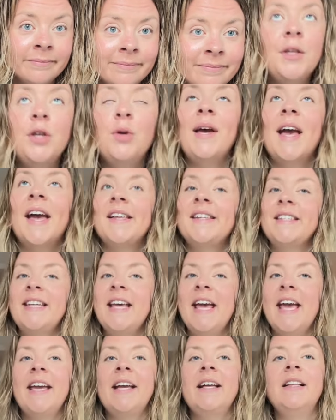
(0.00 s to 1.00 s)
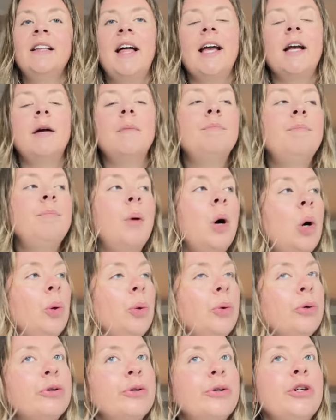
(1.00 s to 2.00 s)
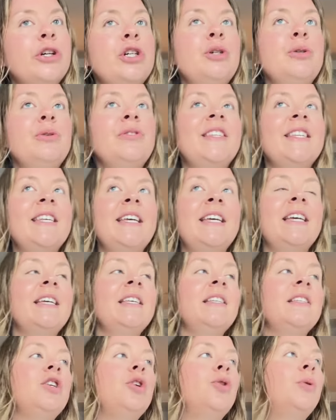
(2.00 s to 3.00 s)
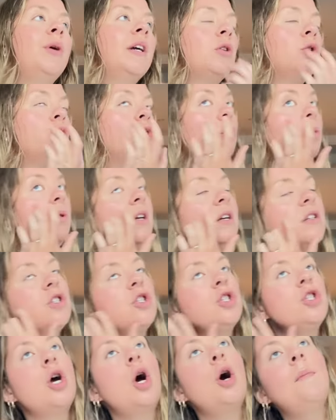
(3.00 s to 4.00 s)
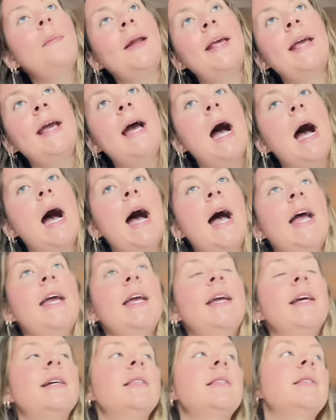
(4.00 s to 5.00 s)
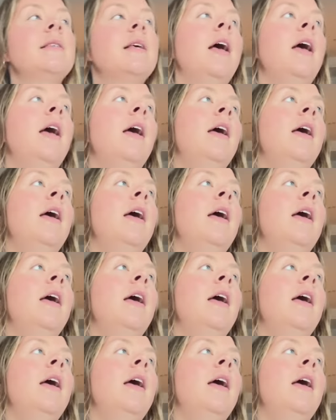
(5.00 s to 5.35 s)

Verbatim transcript: You can take like boat cruises, you can do, there's so many hikes,